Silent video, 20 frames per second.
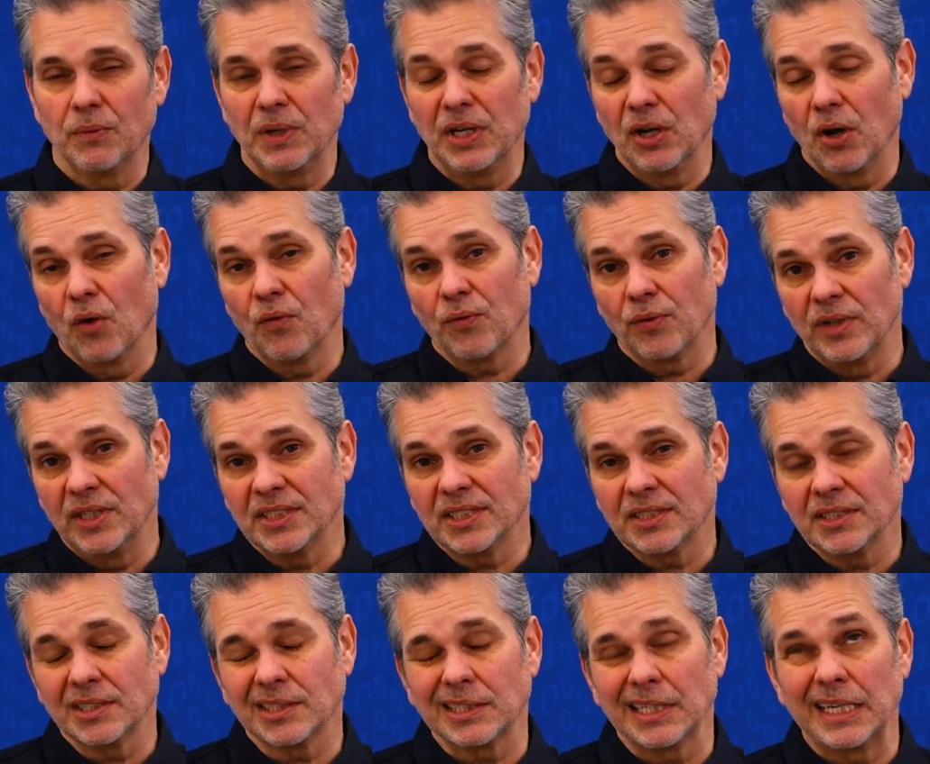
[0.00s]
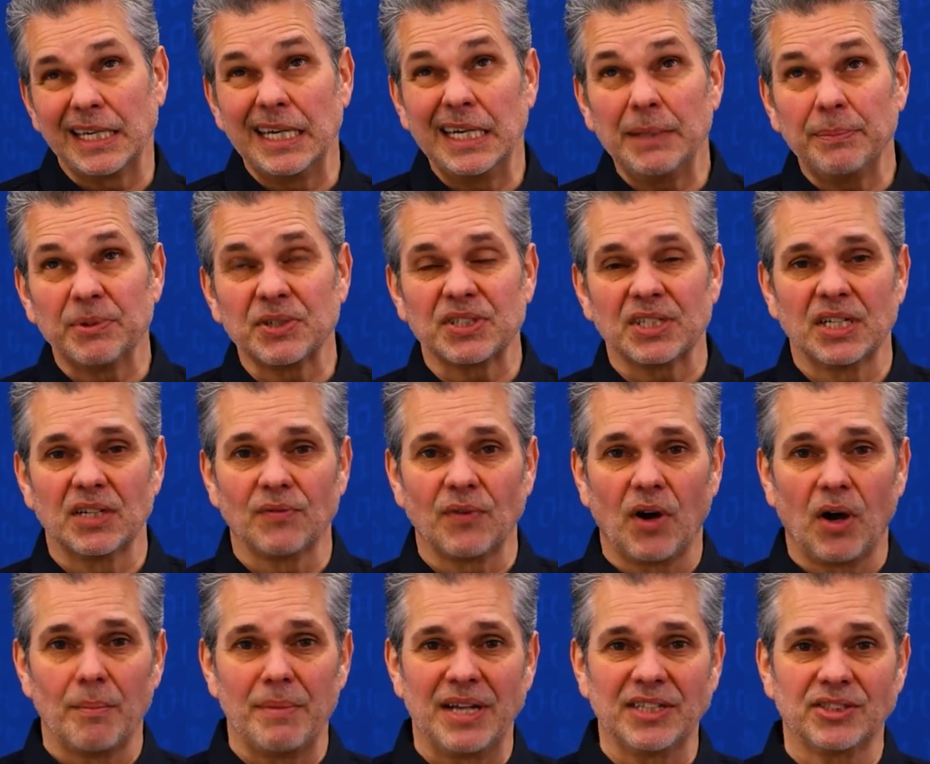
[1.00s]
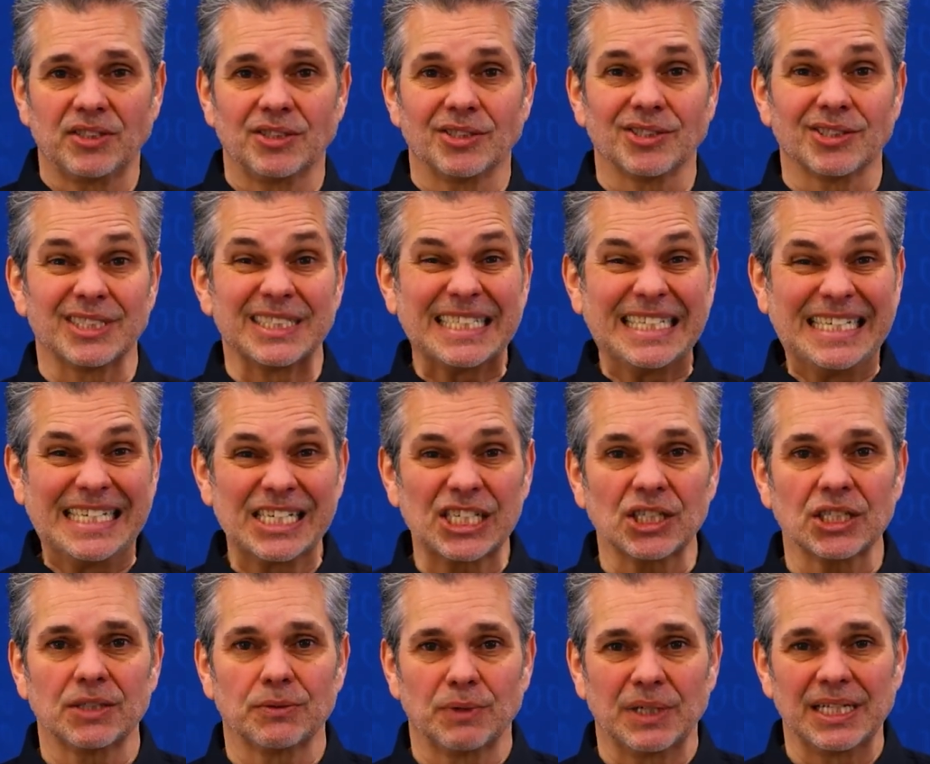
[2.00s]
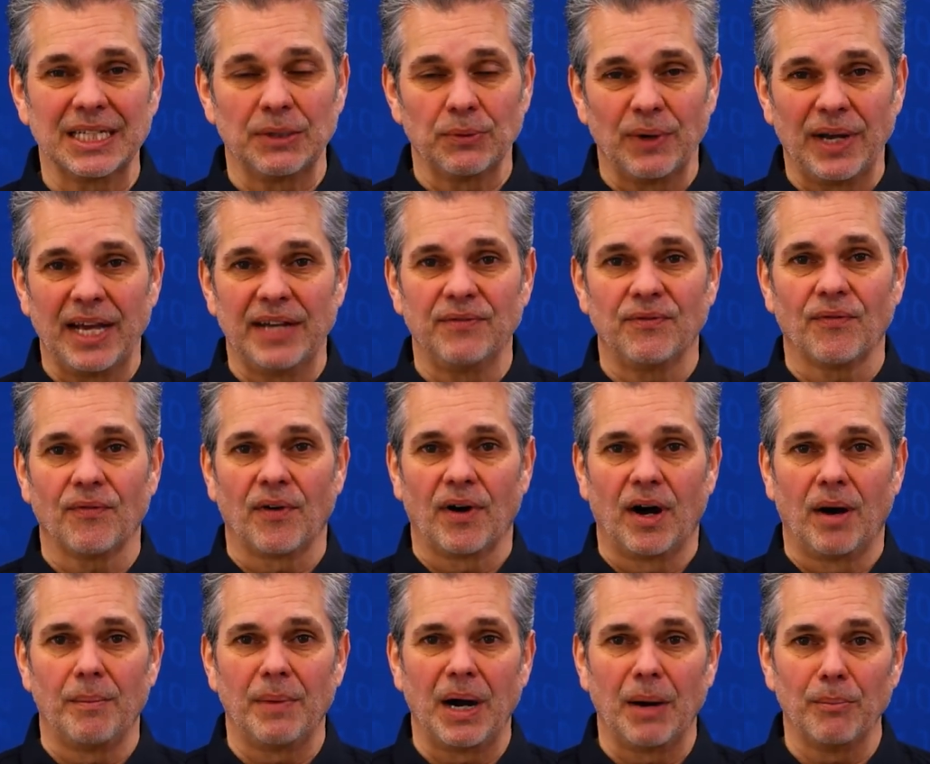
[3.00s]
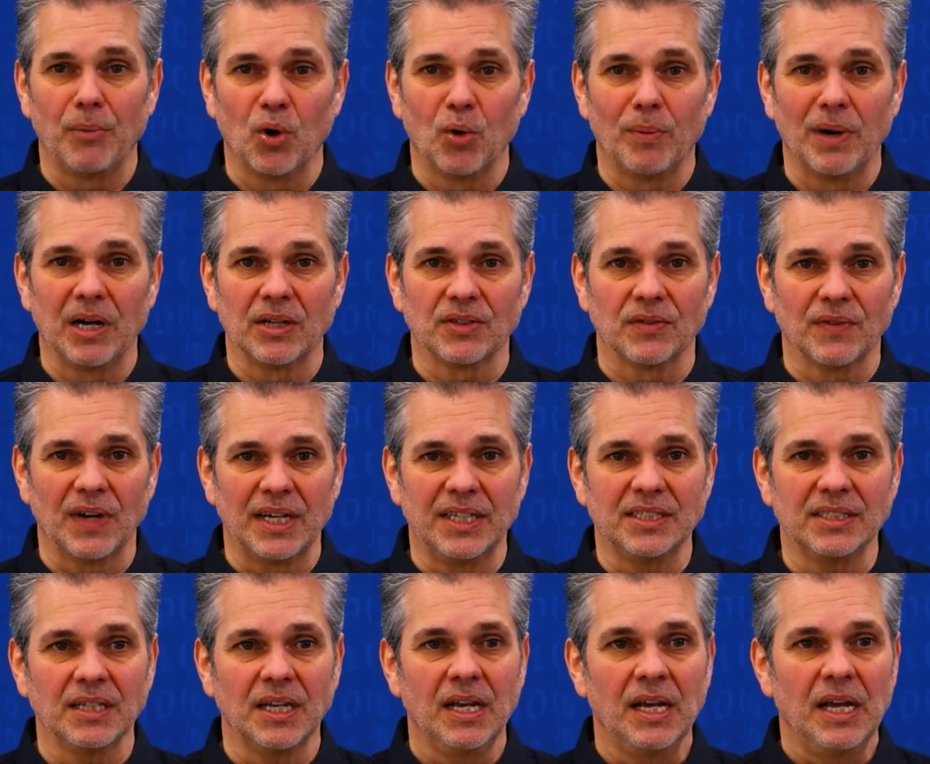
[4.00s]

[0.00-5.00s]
We know, for instance, that 80% of all messages are initially really read from a mobile device.